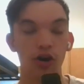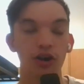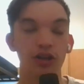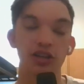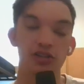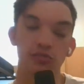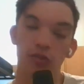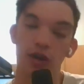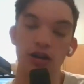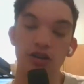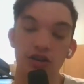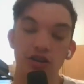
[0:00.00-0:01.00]
are
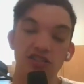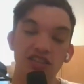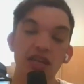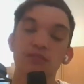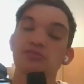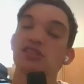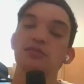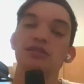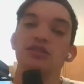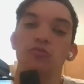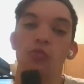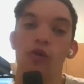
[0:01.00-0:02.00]
teams going to
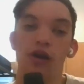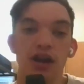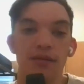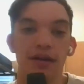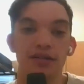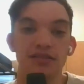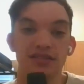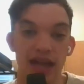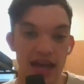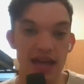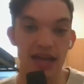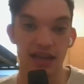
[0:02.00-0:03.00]
be worried about
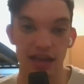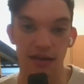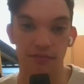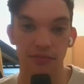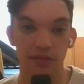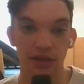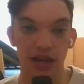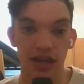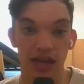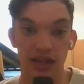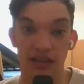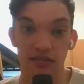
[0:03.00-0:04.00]
taking him
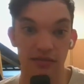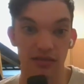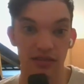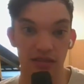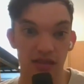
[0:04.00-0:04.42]
in